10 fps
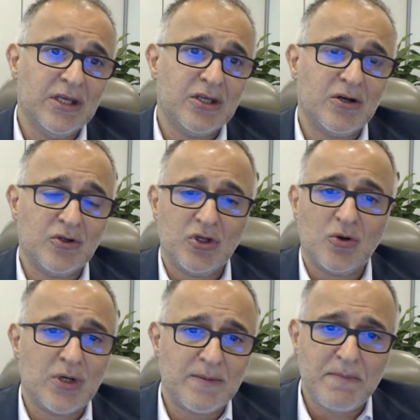you know, you
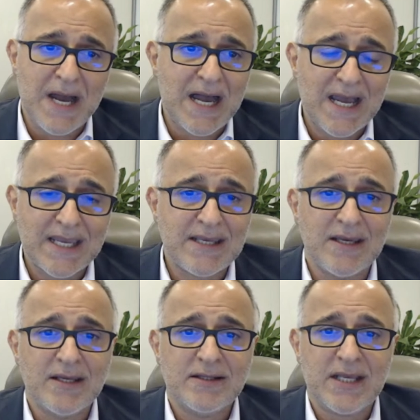don't want to buy
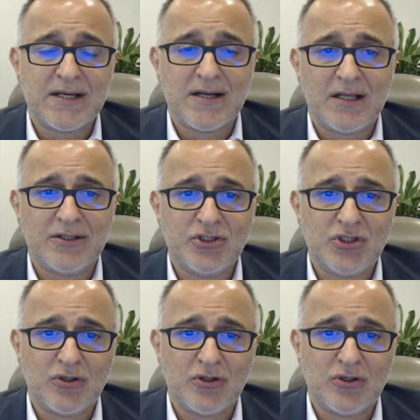technology,